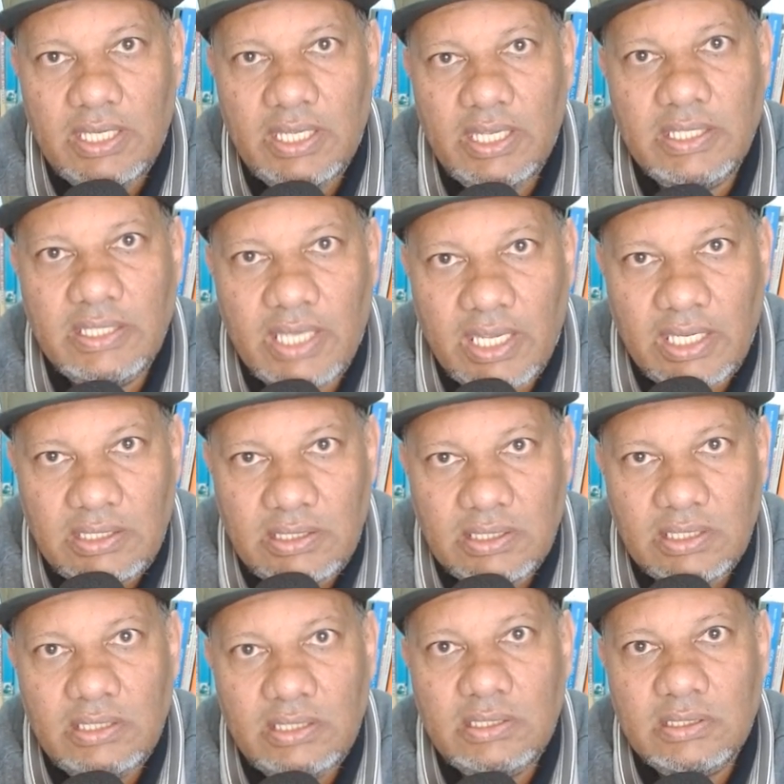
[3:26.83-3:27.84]
A
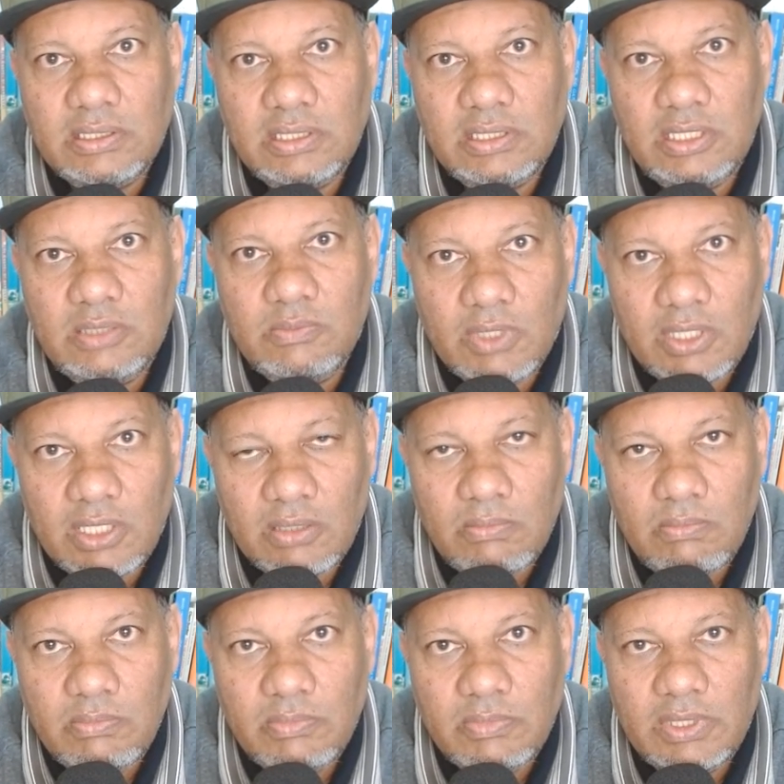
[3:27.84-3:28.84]
guided
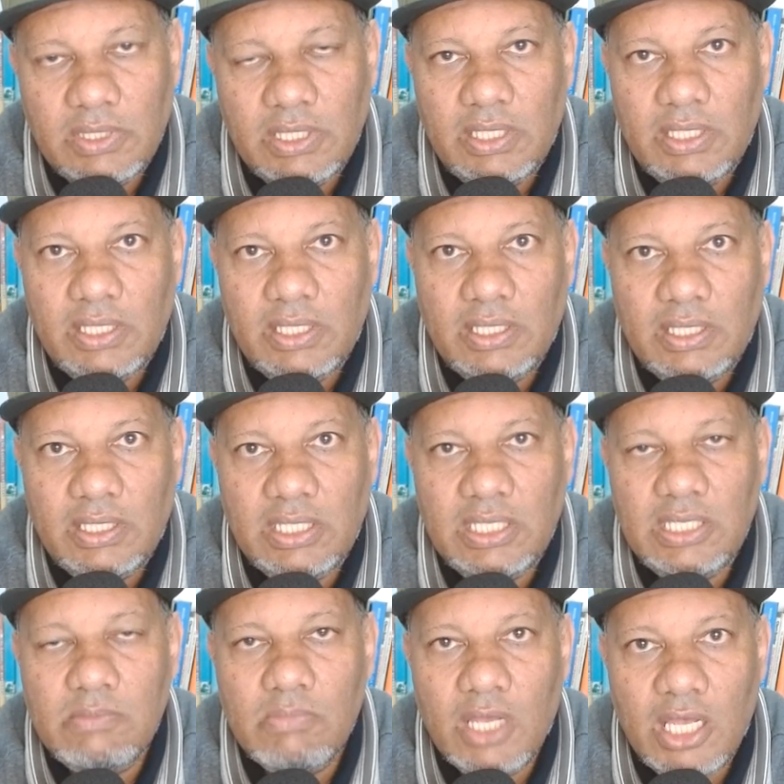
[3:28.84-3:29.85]
Imam,
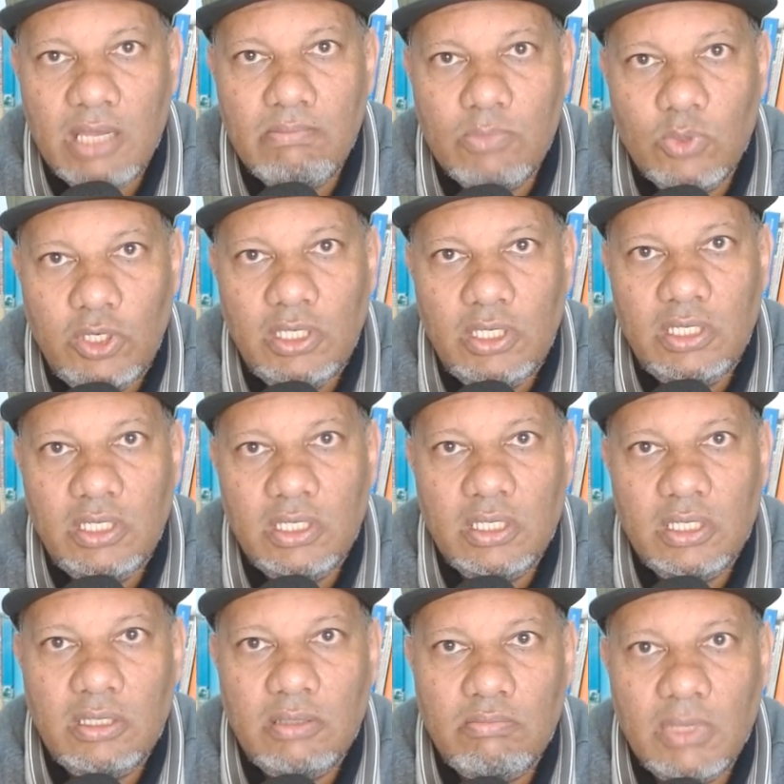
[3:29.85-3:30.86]
Imamun
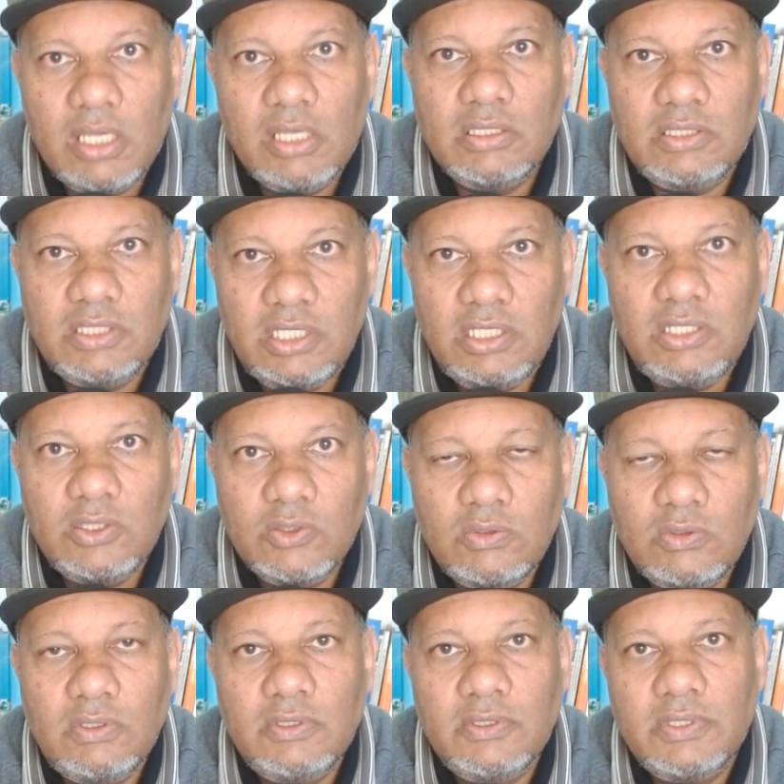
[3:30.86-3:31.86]
Mahdiyun,